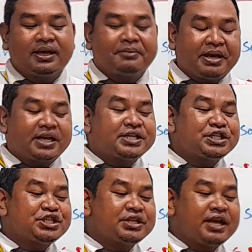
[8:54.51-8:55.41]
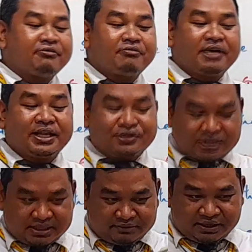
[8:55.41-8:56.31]
Page 93 I
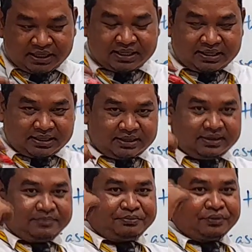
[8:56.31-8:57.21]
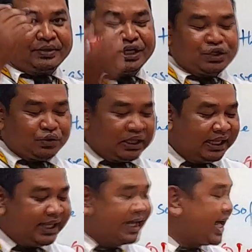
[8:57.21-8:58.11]
will provide you
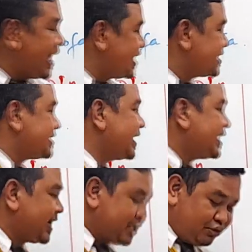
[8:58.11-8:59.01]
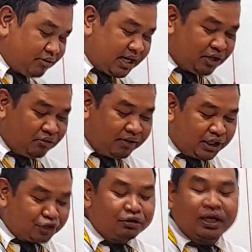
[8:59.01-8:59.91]
clear anything that you are going
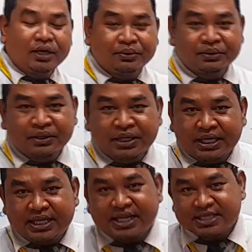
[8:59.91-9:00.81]
to know in this